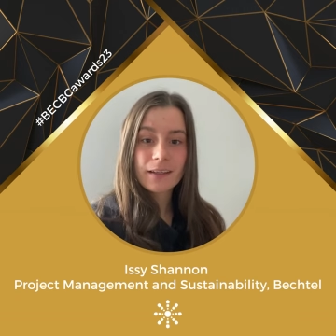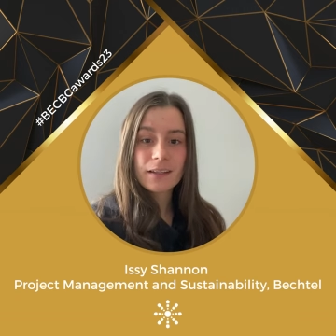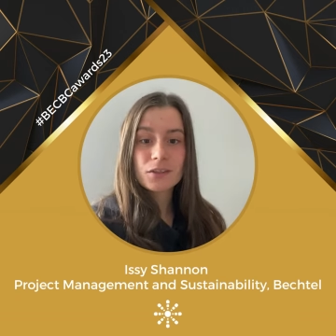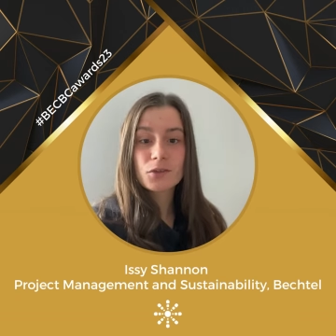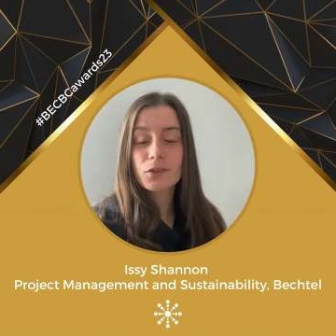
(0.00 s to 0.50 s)

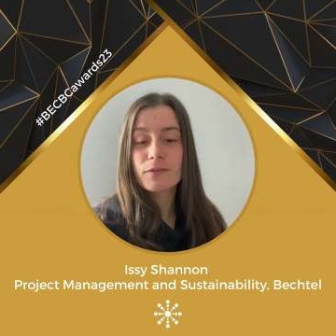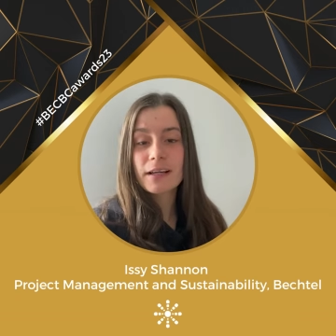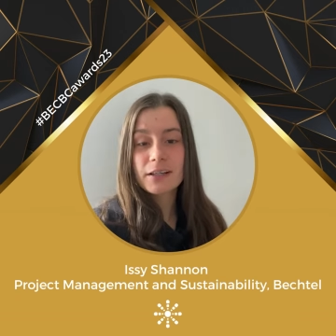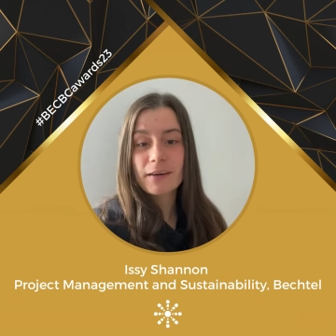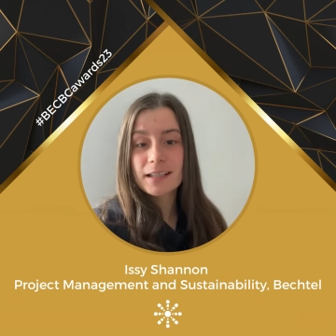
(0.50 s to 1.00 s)
It's also
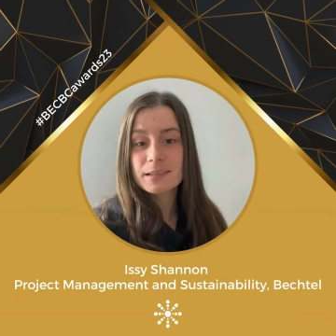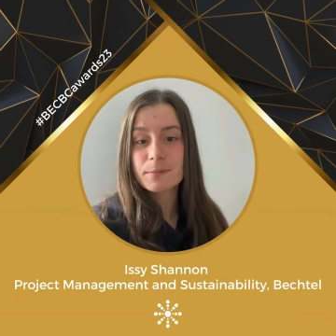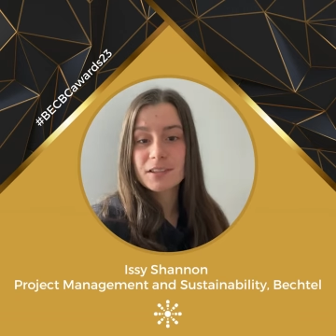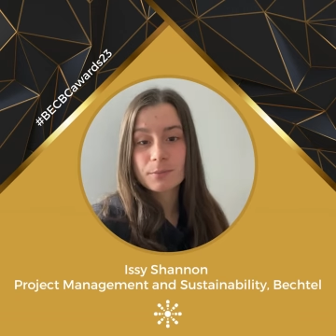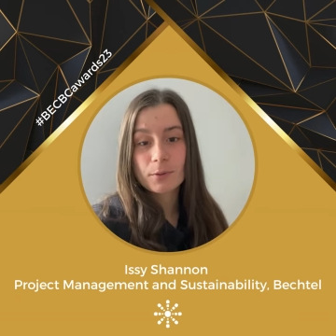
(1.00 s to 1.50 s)
really great to
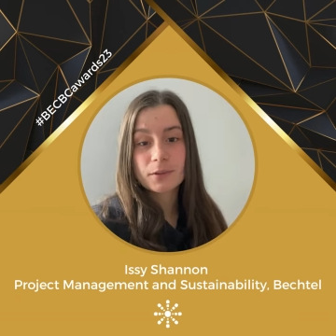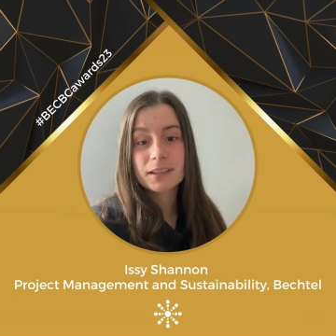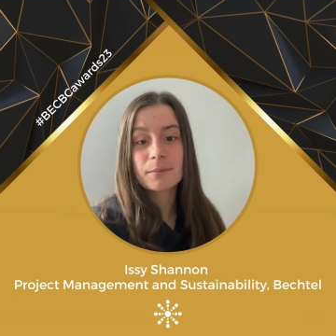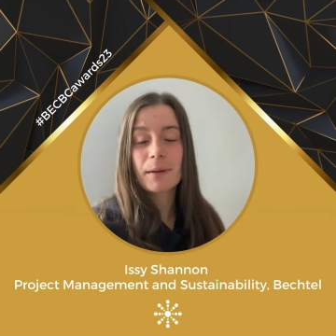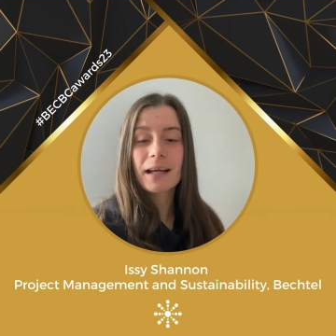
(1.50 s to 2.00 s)
be
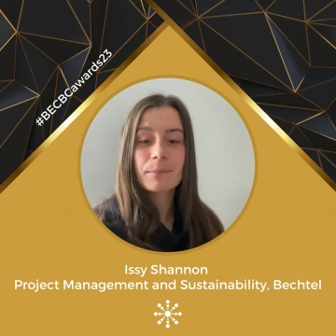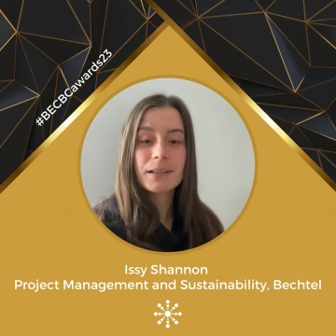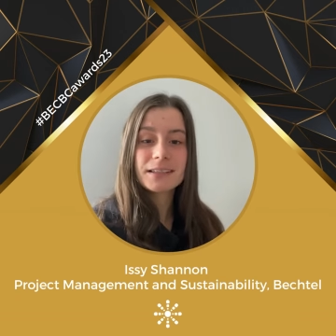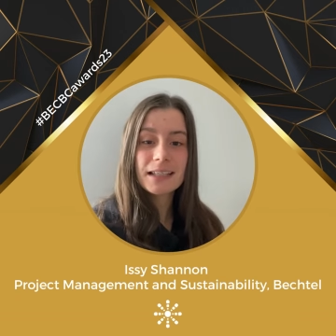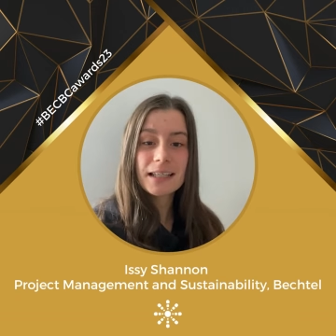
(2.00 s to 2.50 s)
supporting
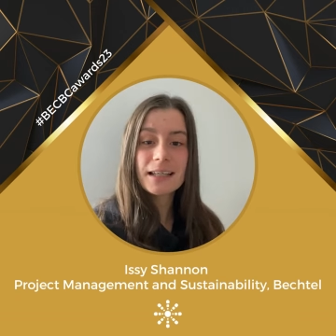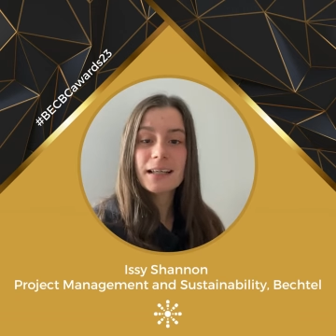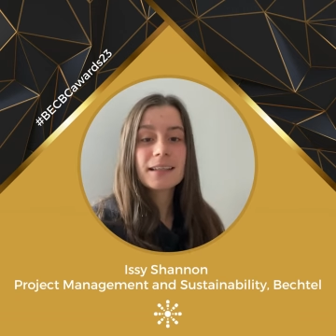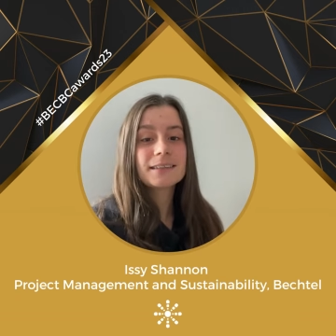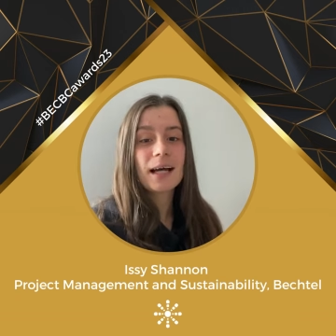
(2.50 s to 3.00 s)
BECBC
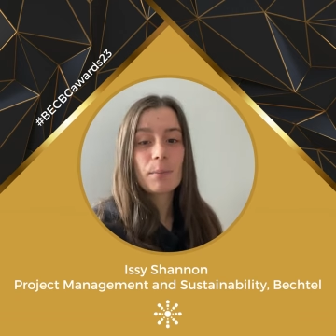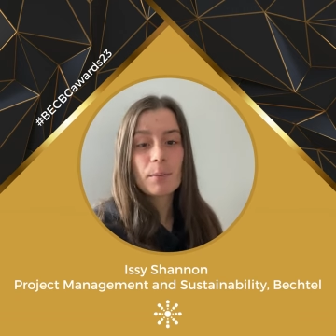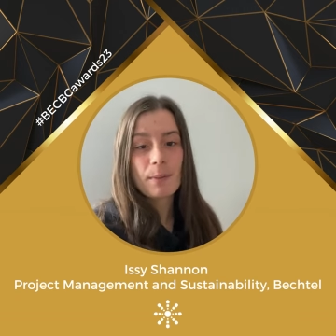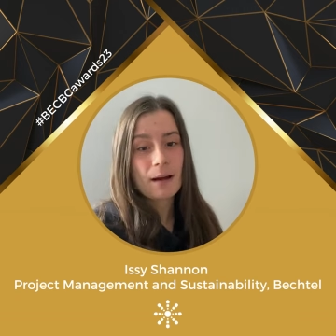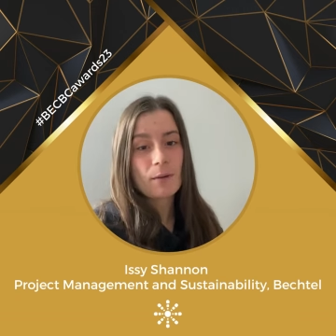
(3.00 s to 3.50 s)
to help
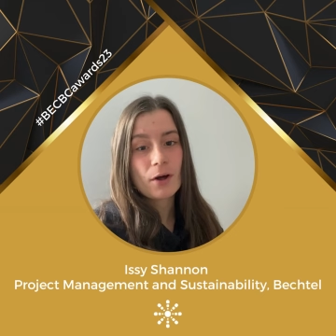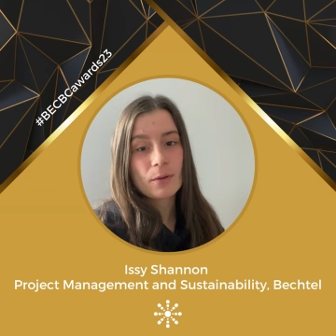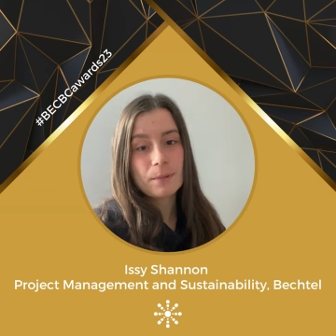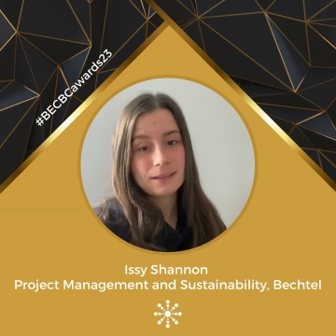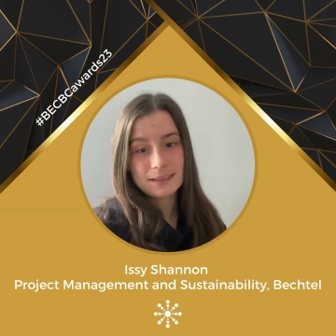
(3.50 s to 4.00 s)
empower other
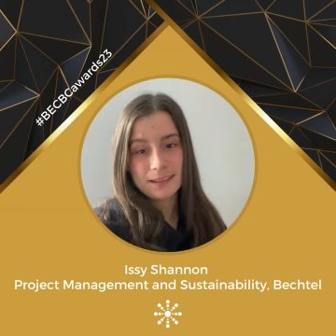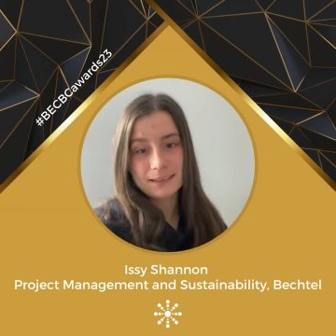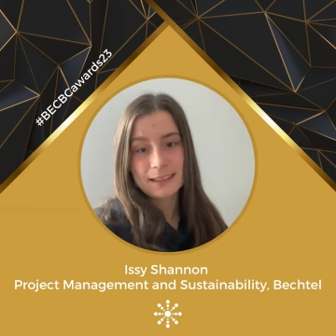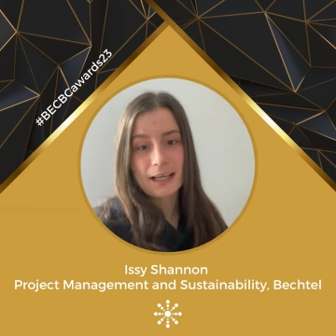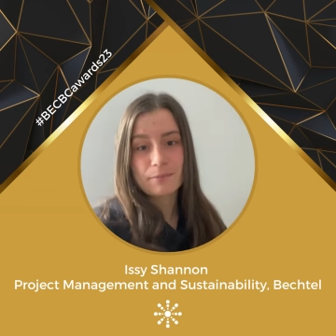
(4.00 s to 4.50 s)

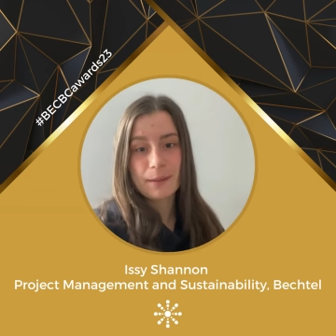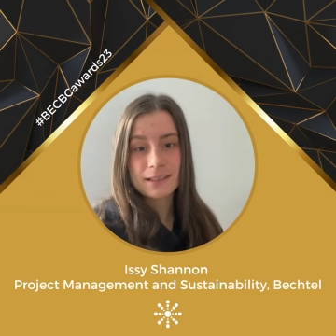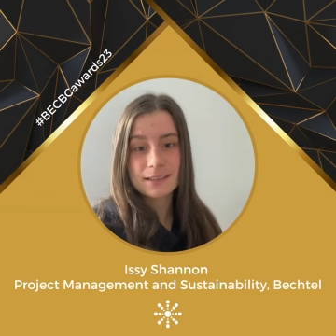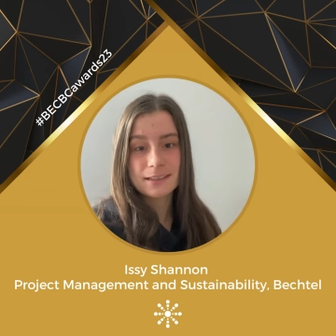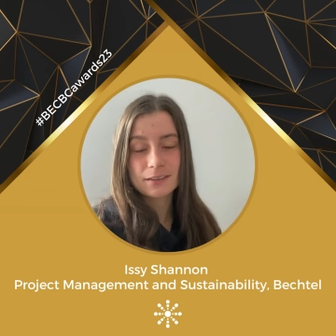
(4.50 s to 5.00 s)
businesses that have
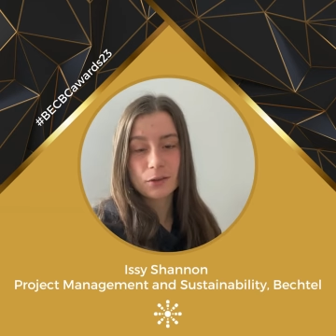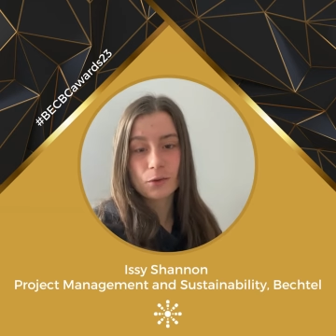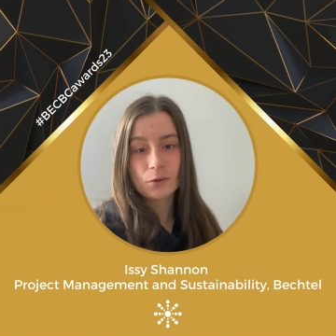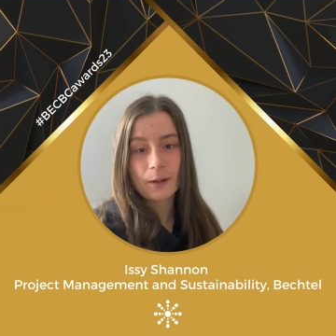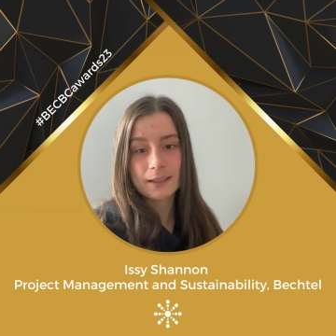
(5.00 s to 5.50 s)
bases in the
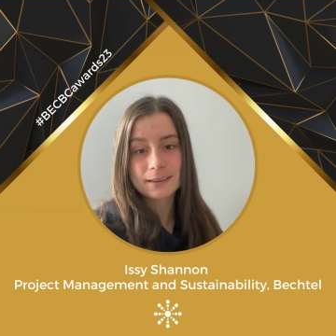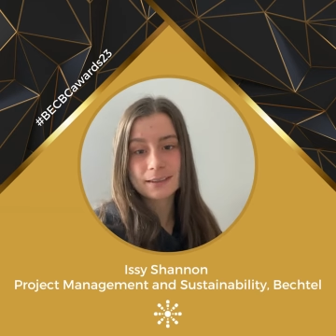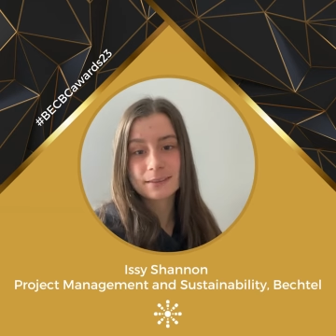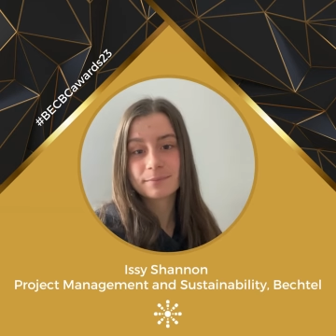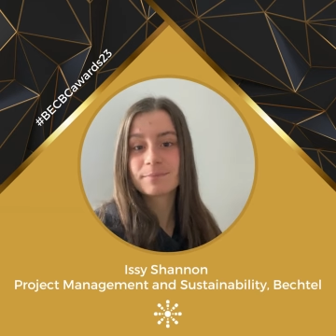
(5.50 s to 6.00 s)
Northwest.
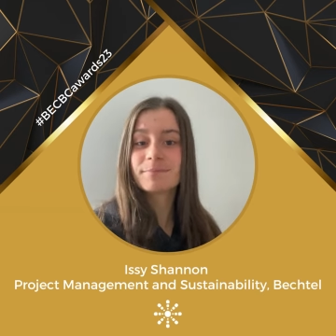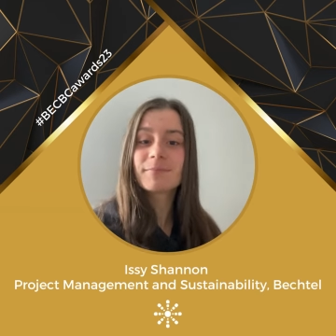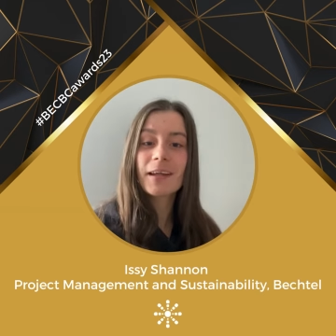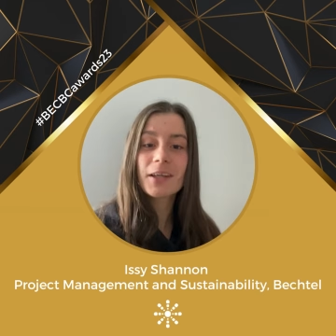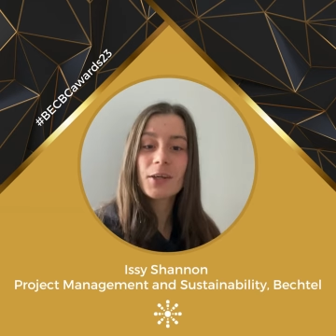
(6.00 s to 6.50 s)

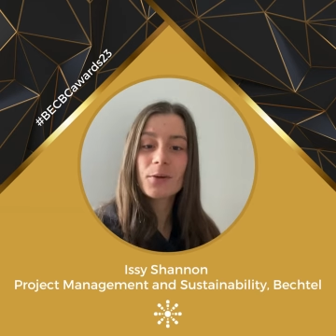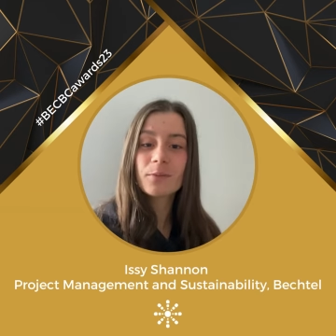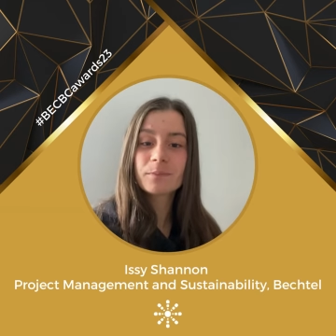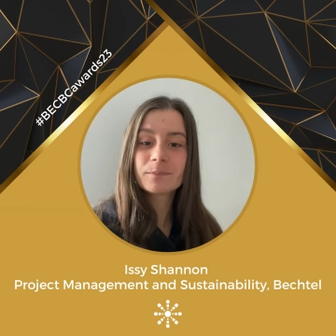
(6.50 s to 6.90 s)
Thank you.